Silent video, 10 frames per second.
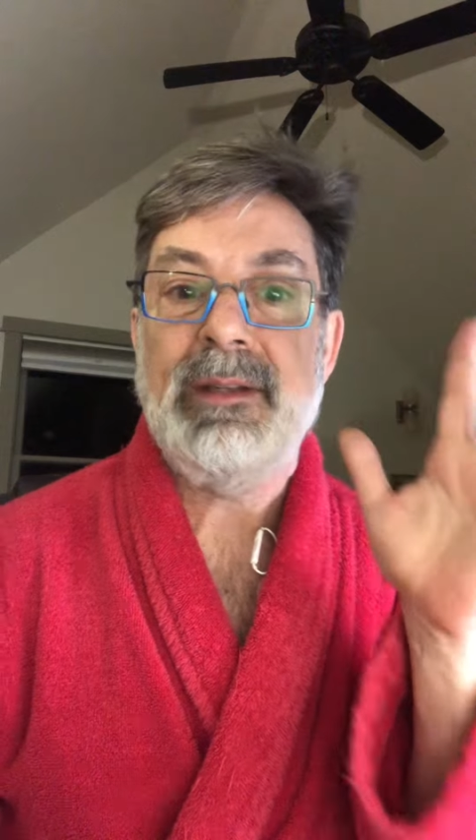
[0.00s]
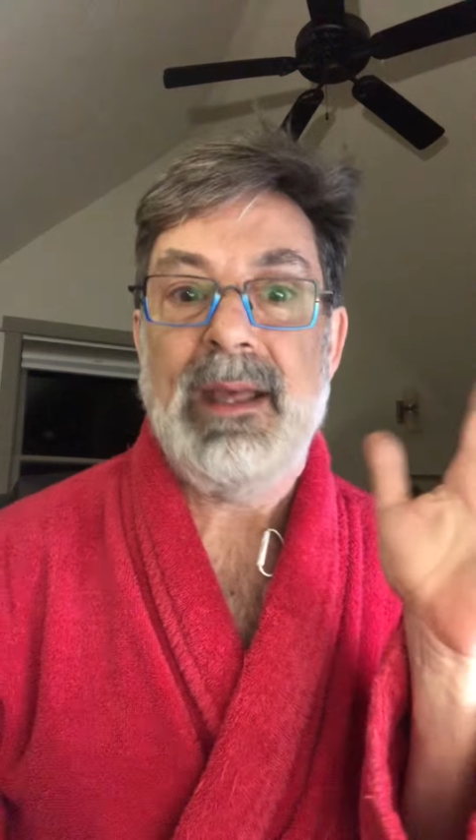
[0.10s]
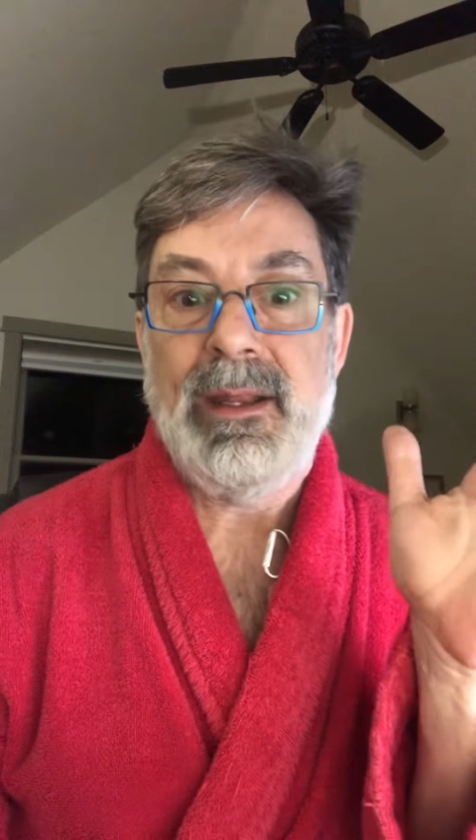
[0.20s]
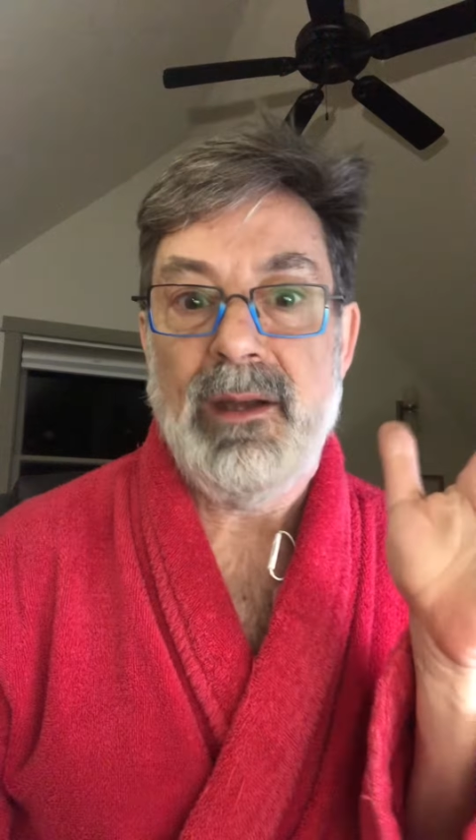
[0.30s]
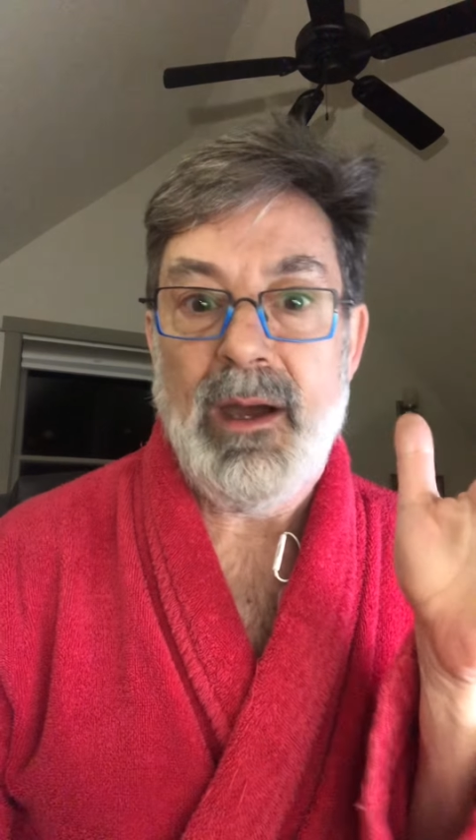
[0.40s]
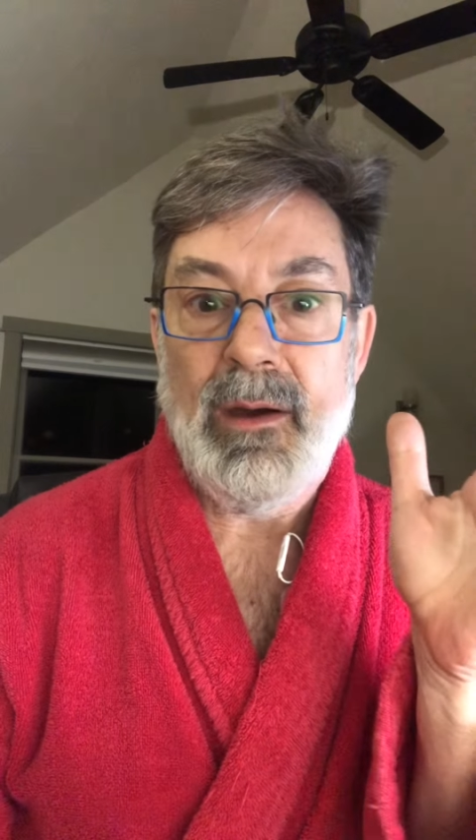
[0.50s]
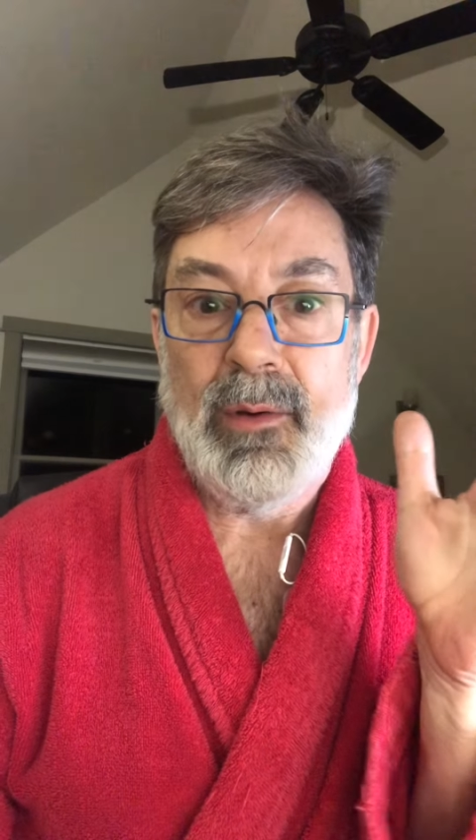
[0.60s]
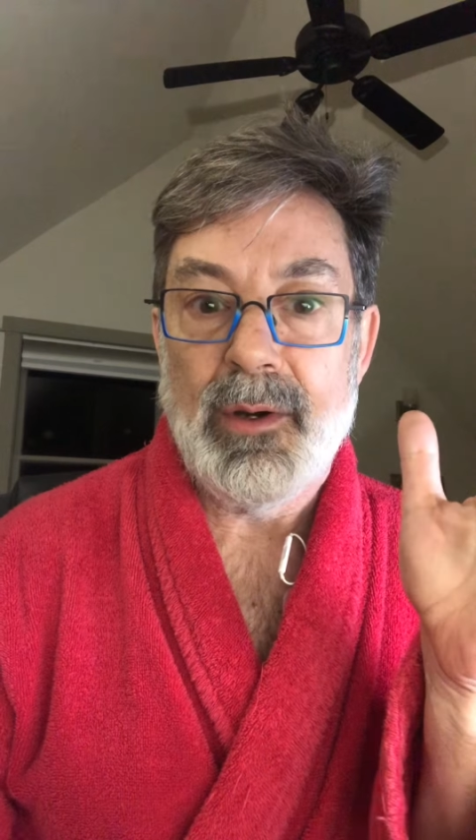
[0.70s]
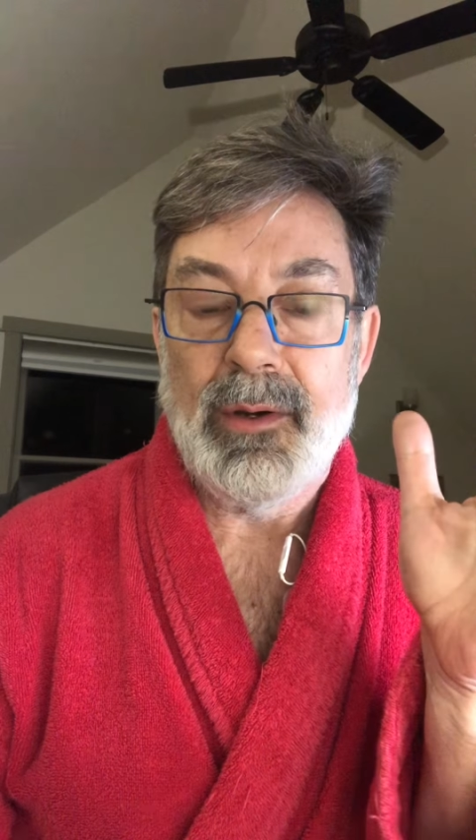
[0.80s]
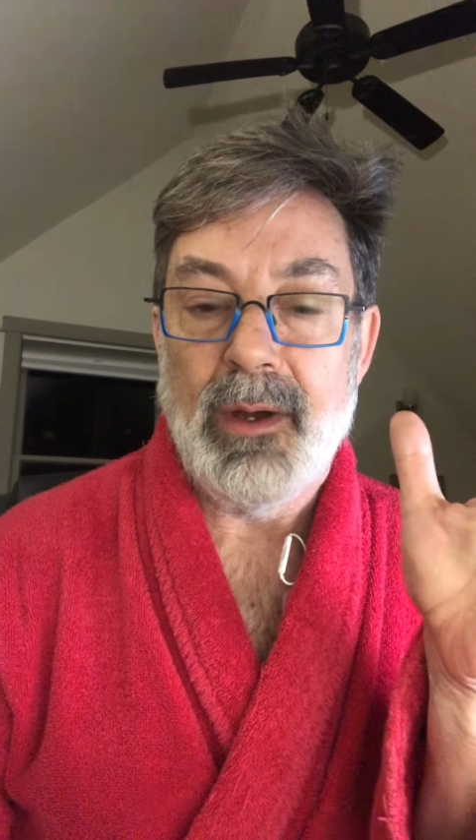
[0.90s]
and
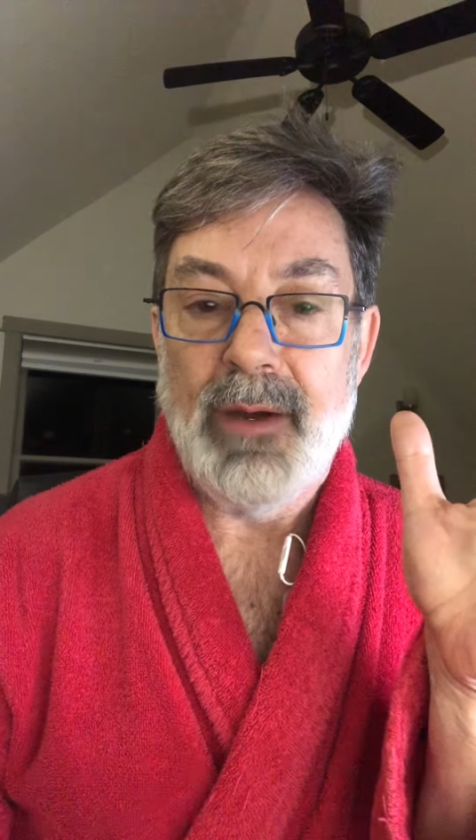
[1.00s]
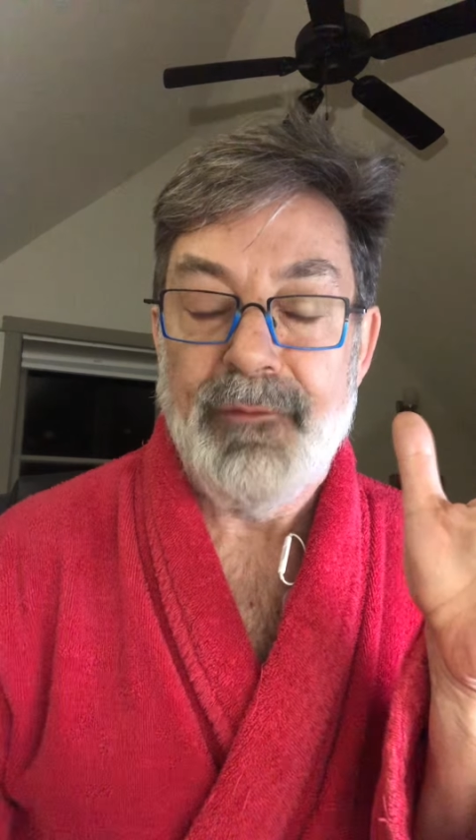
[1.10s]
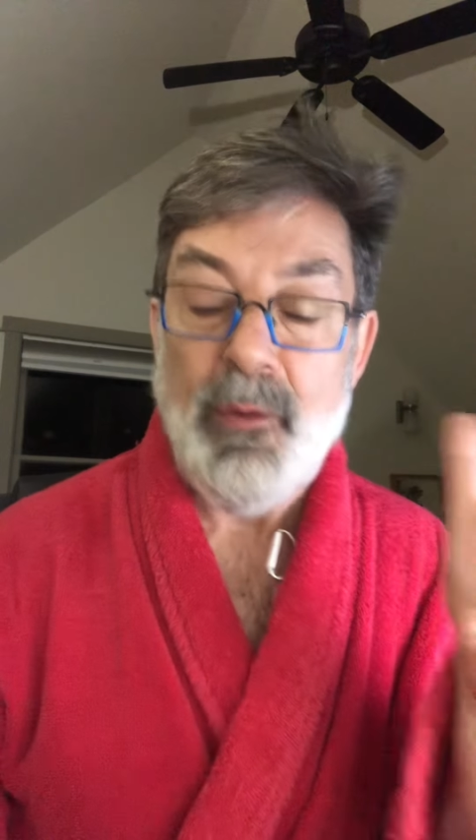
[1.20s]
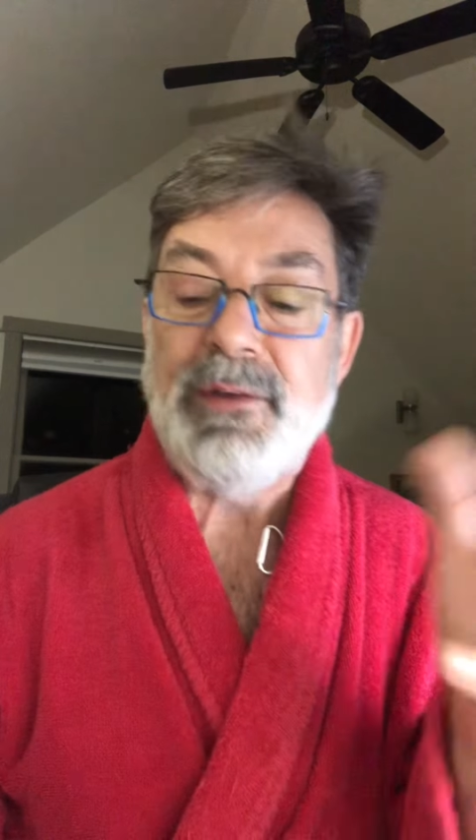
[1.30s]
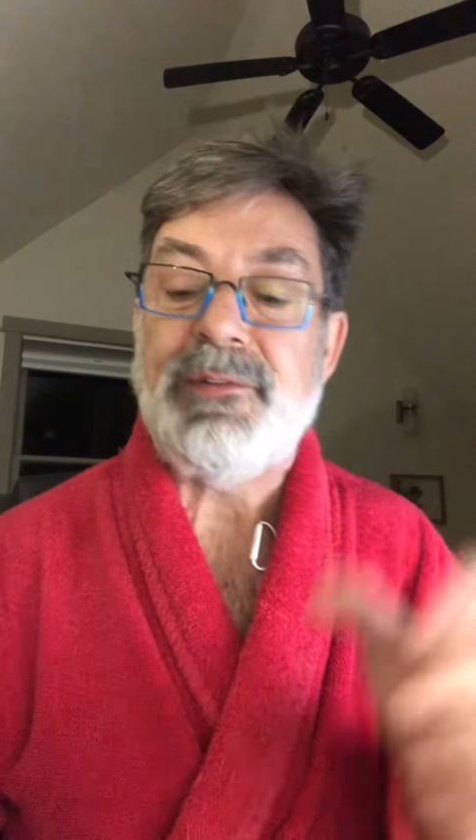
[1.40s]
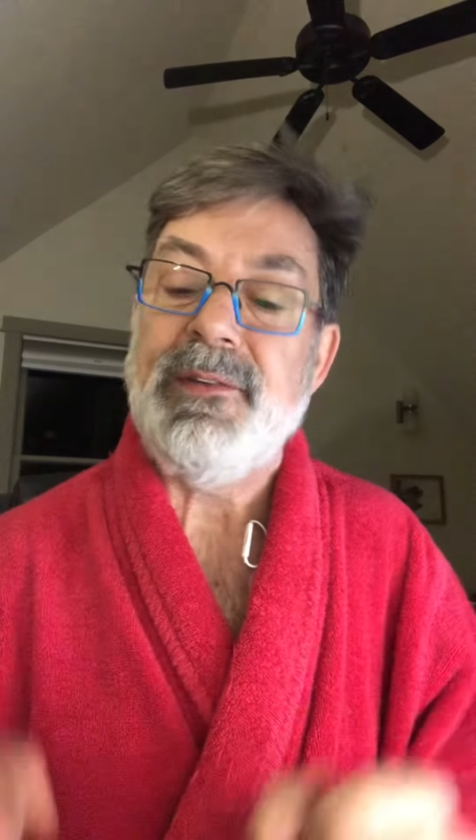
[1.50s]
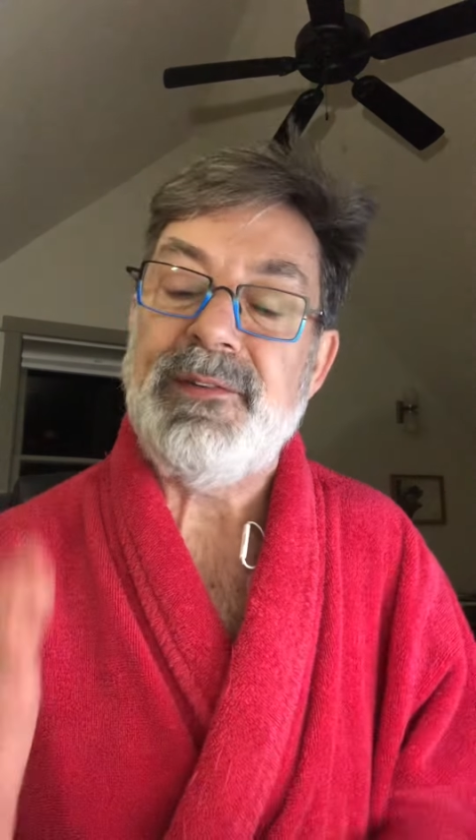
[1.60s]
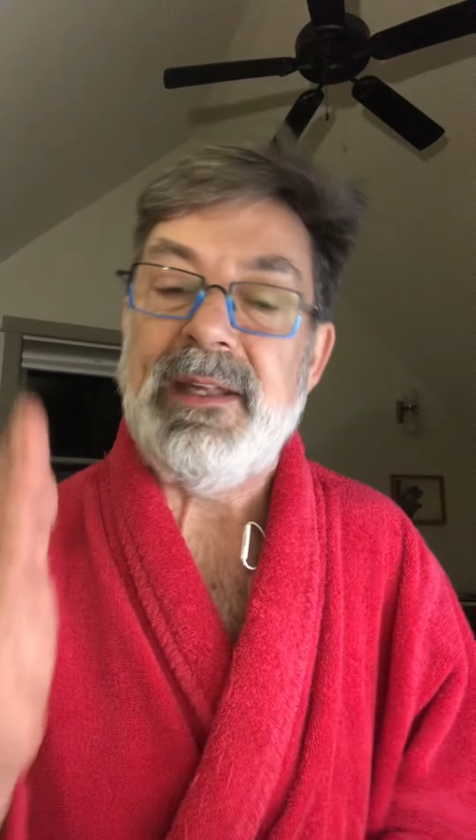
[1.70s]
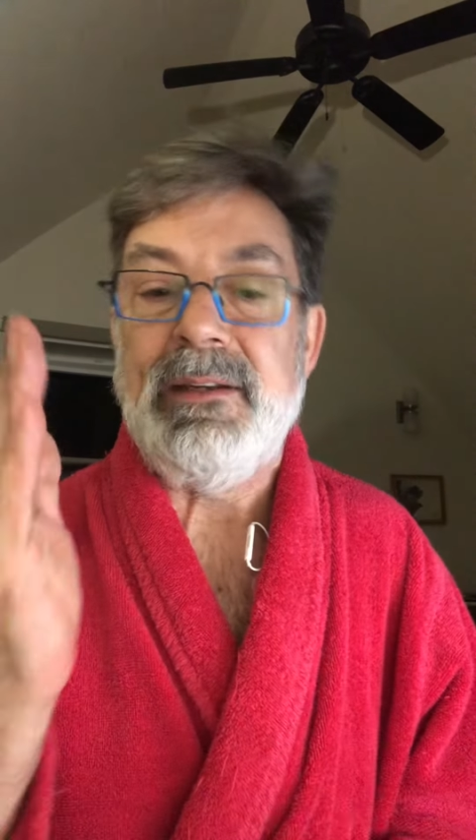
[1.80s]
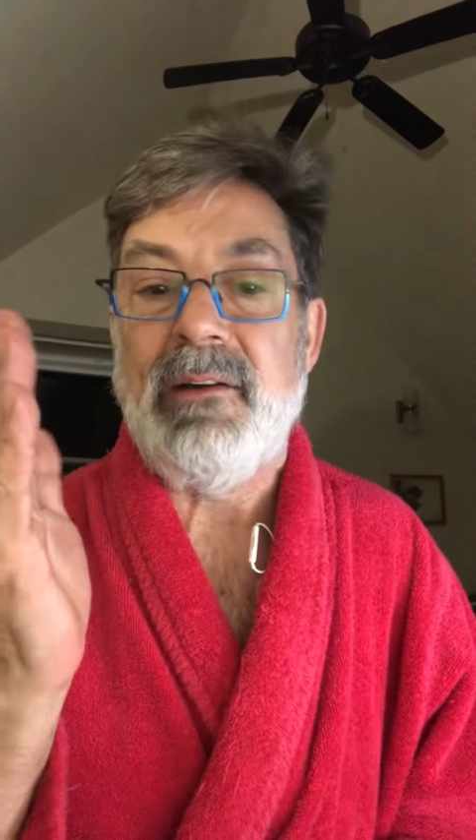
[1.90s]
our
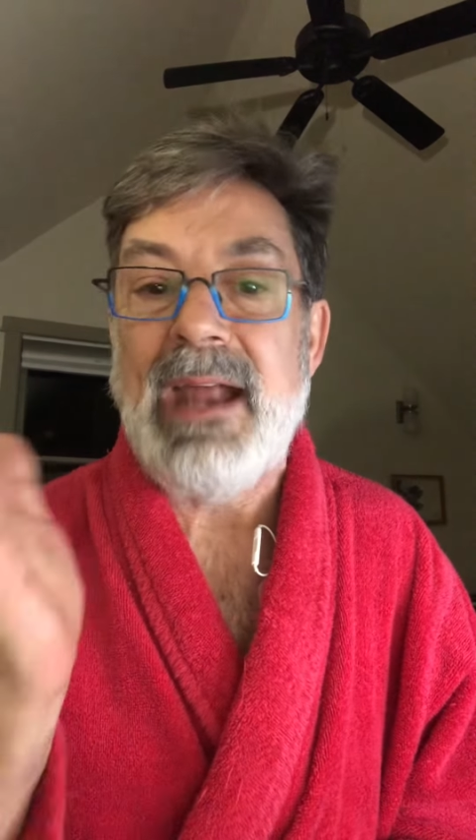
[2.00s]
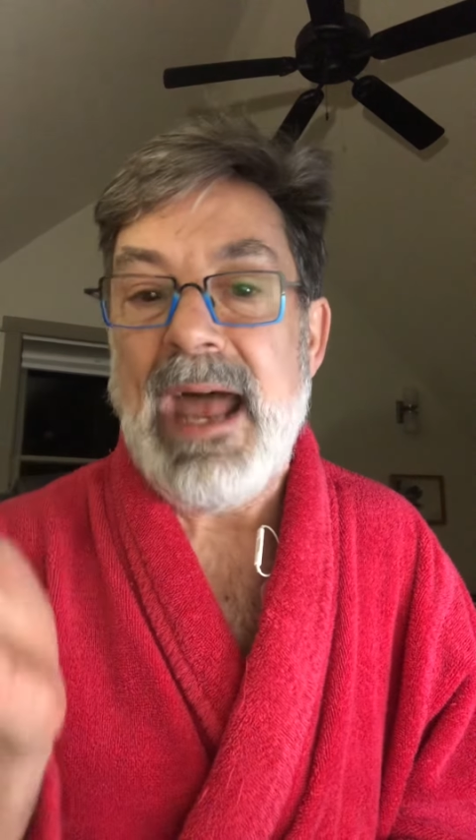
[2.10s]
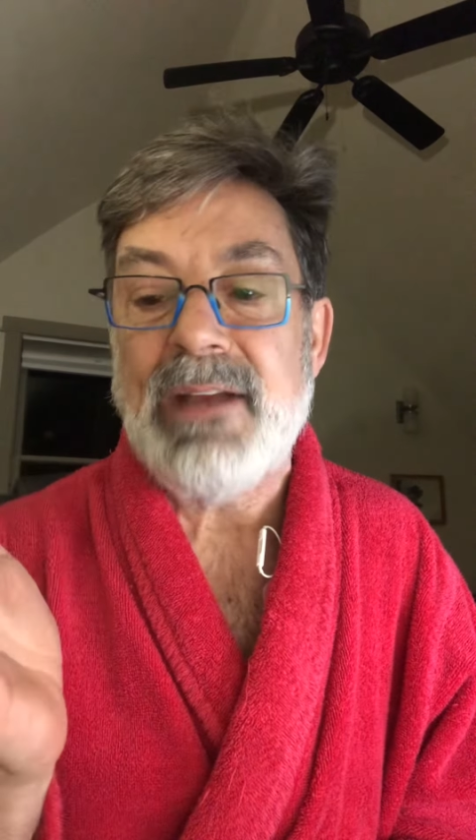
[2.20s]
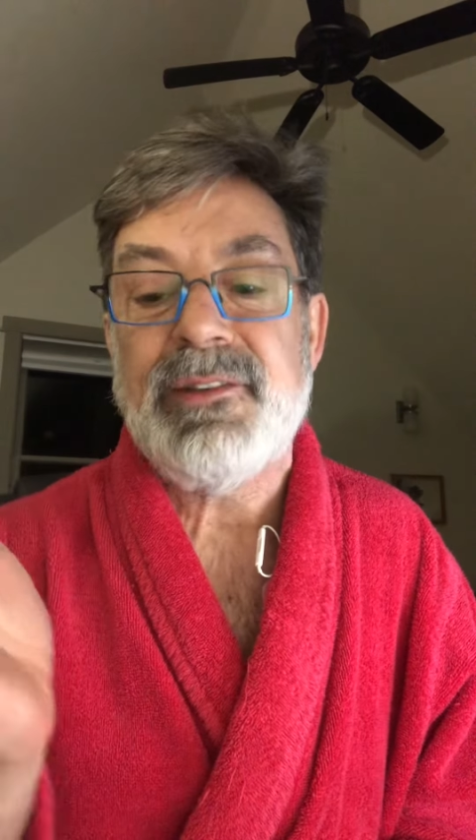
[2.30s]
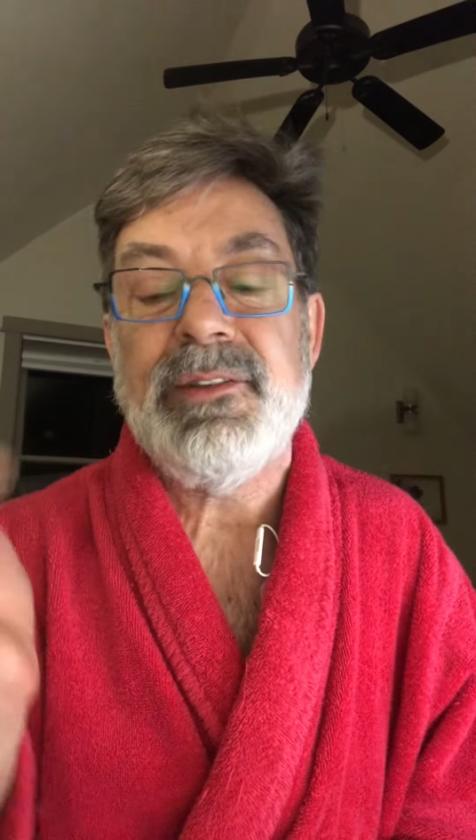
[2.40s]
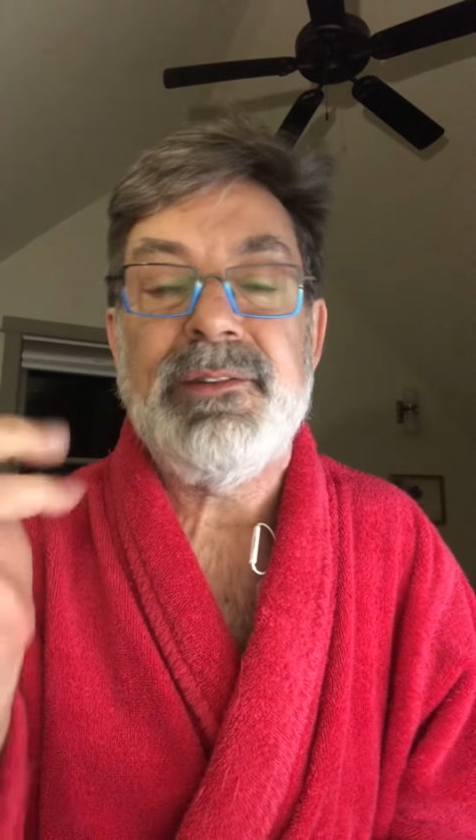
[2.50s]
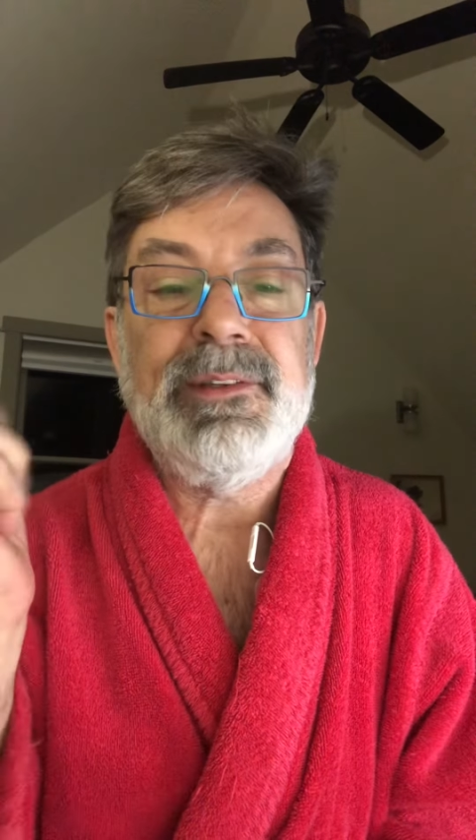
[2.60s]
voices, and our actions,